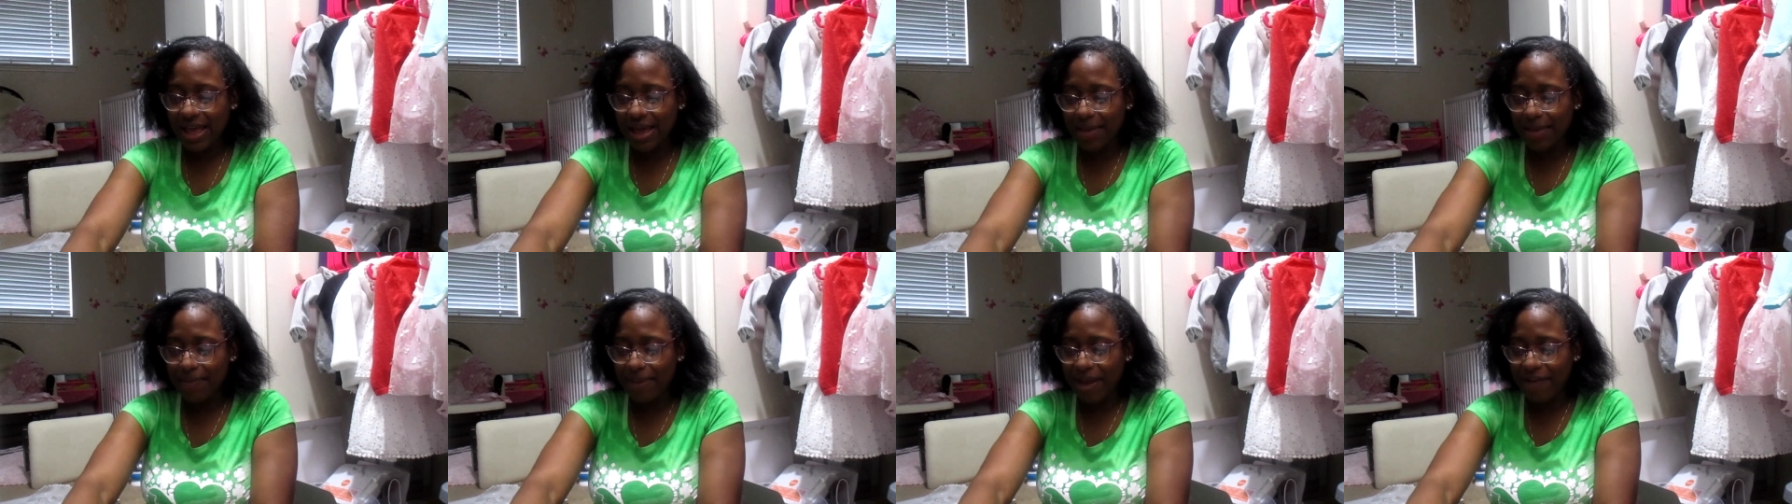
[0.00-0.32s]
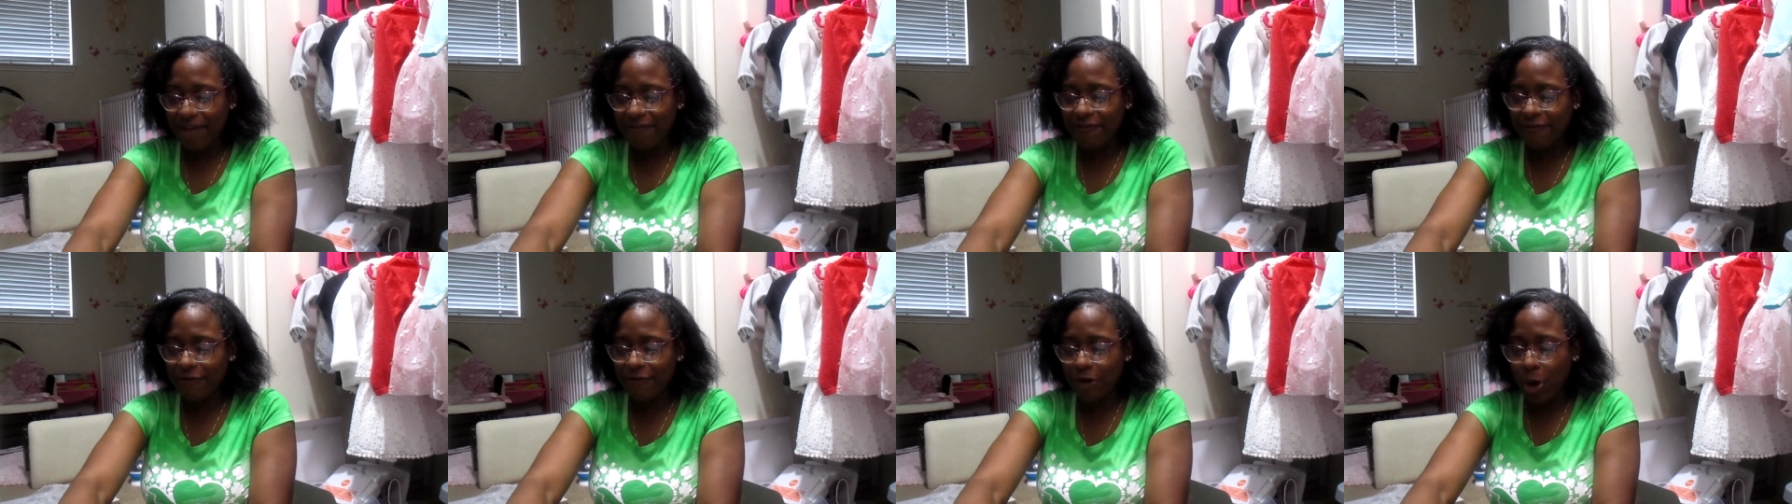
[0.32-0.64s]
my
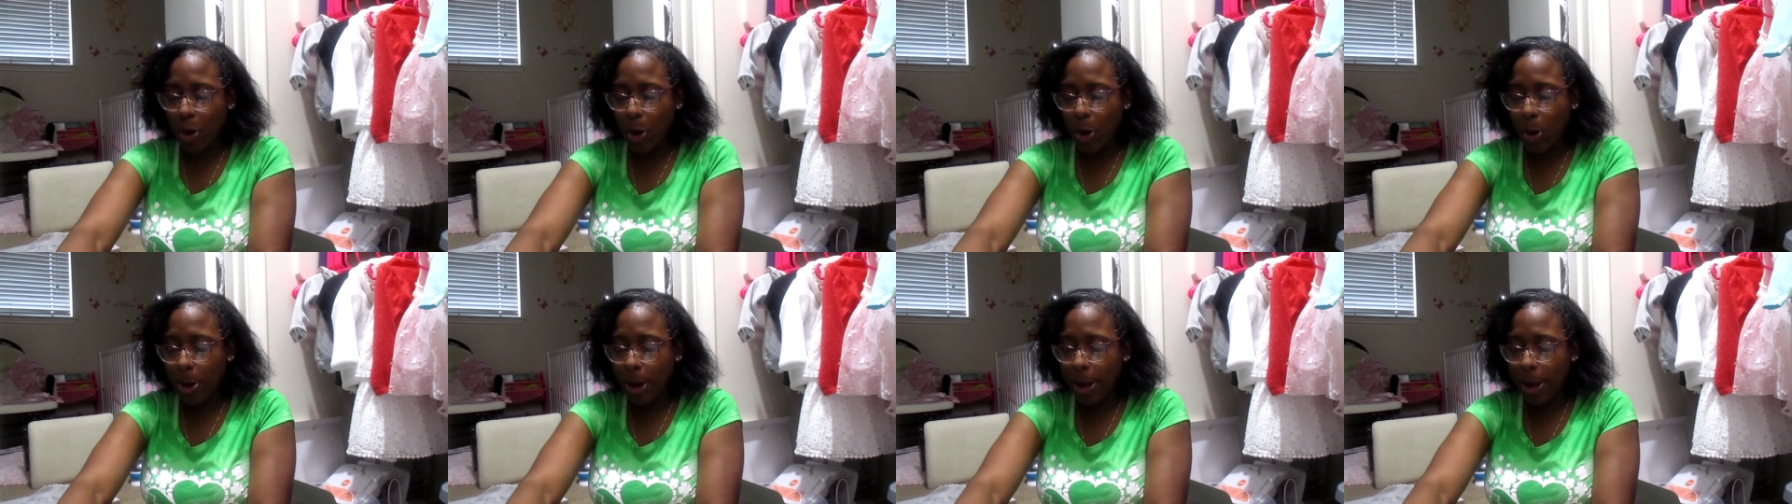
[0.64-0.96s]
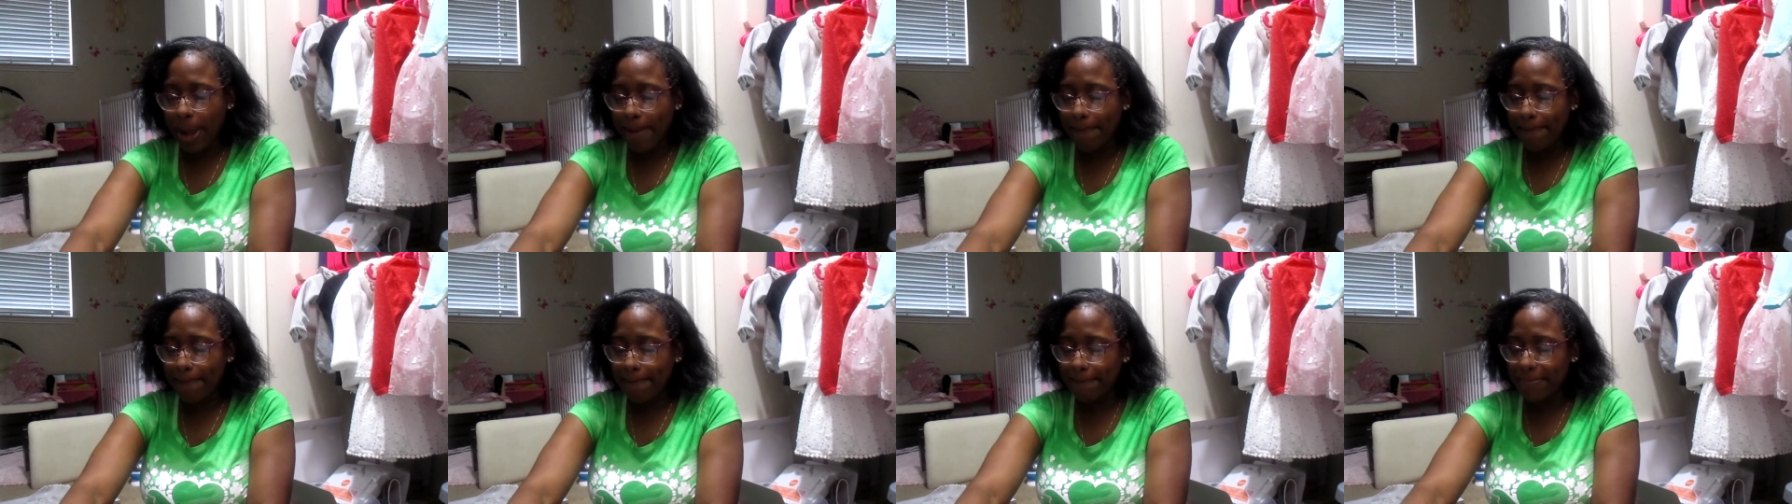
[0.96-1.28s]
phone
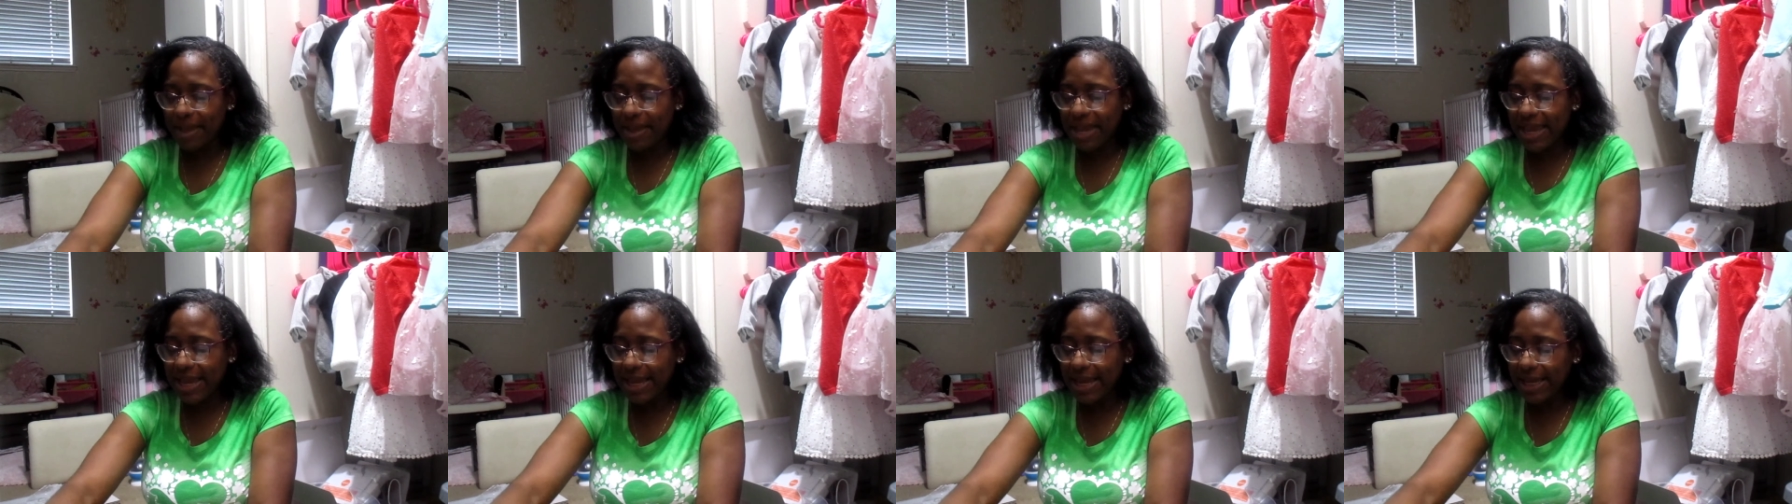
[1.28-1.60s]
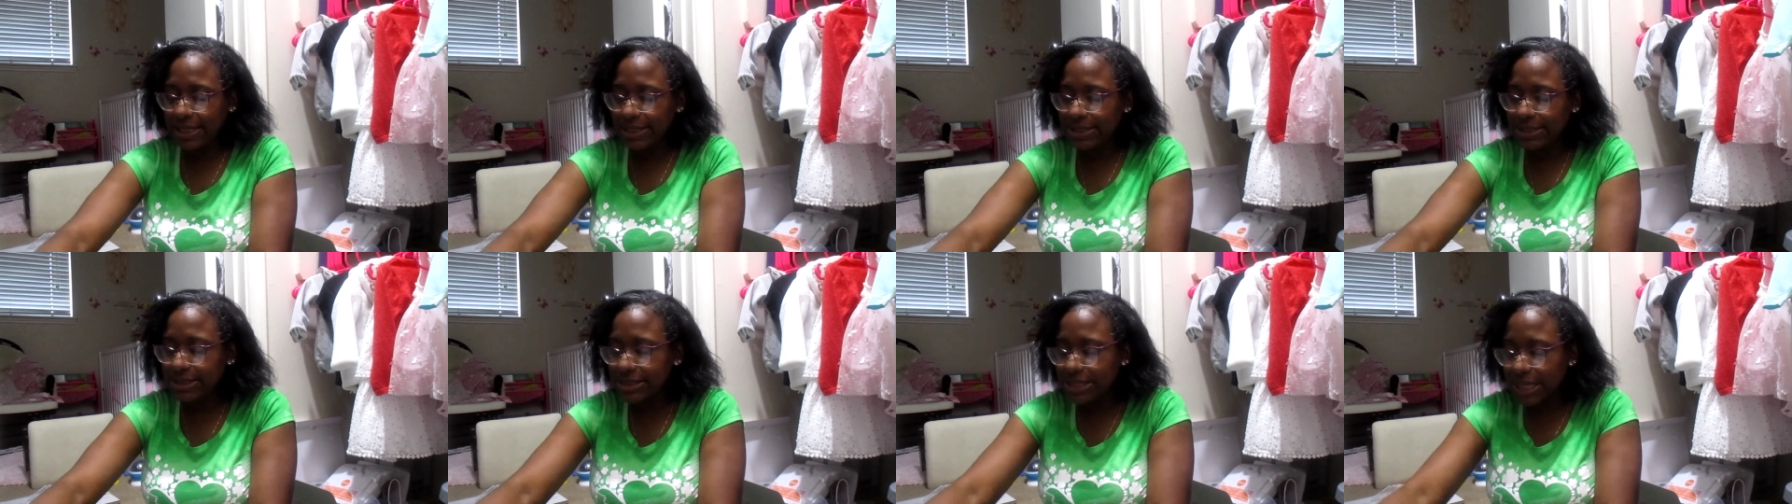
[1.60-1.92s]

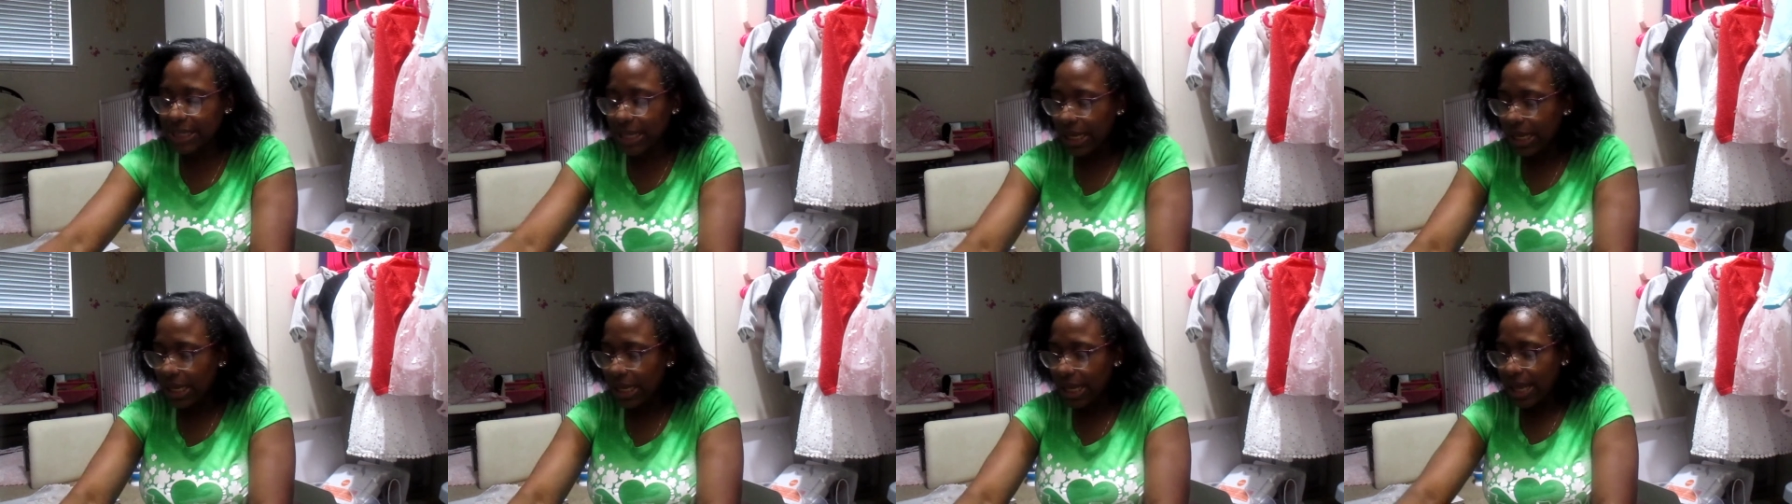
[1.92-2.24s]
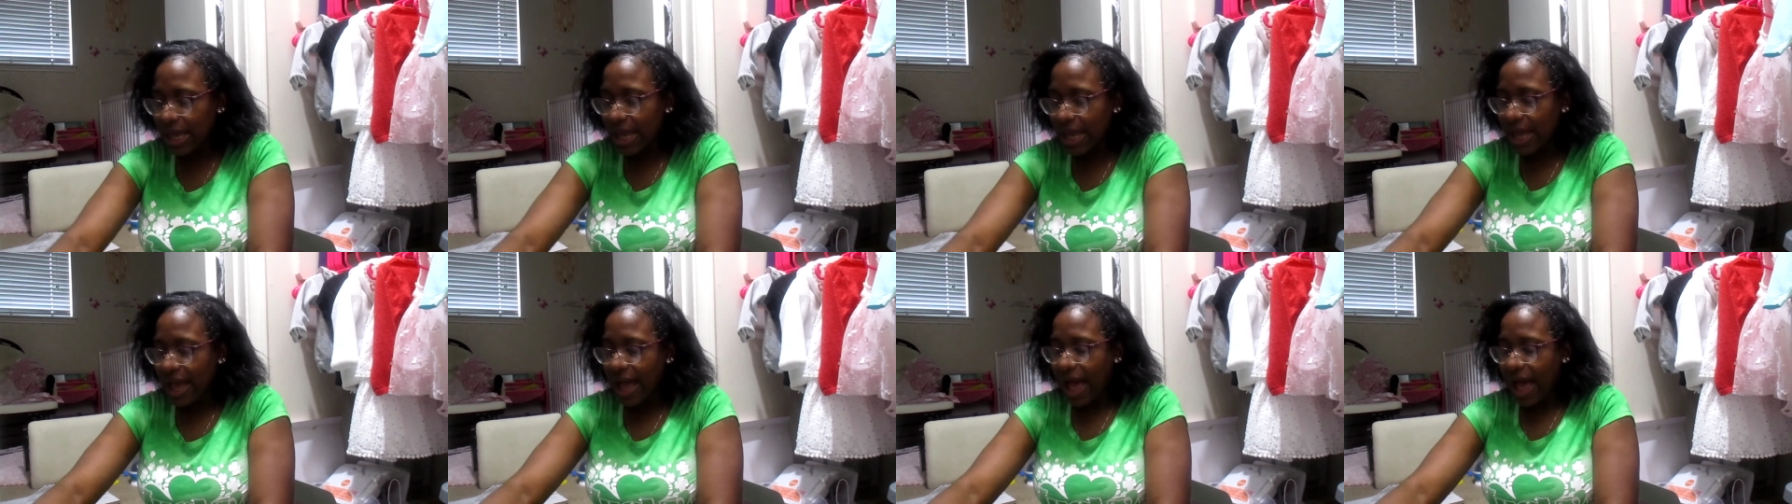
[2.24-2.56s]
pinged
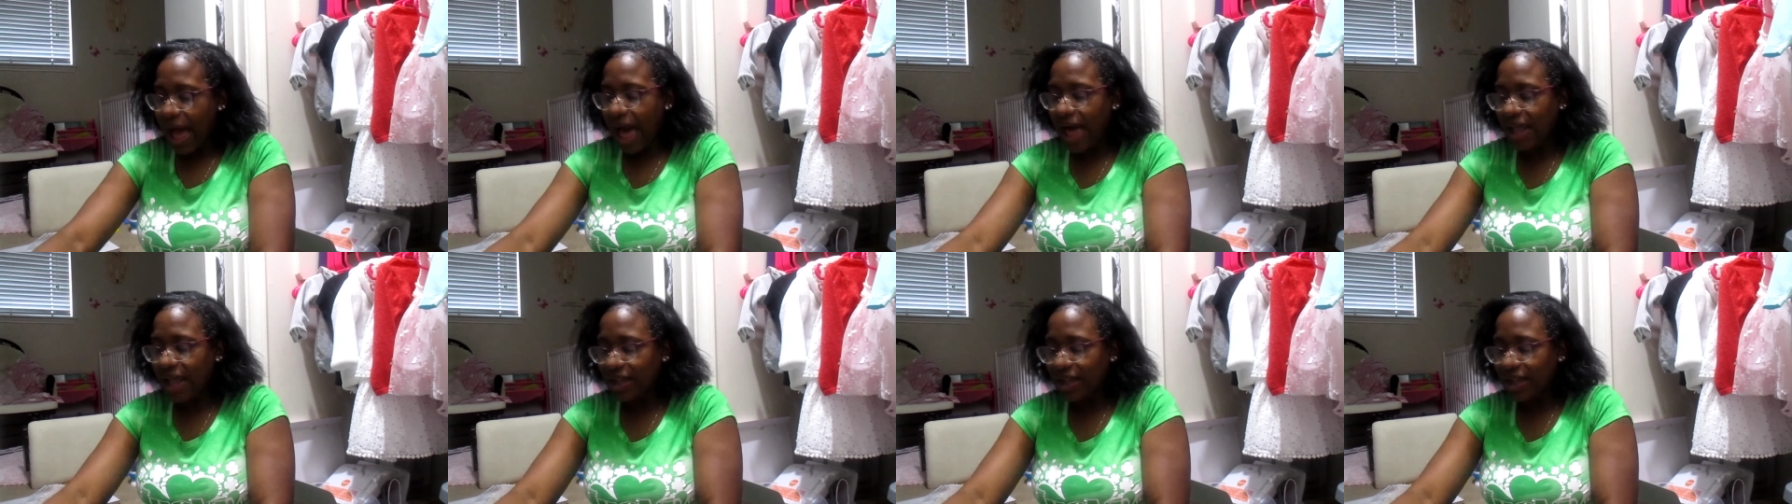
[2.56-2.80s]
I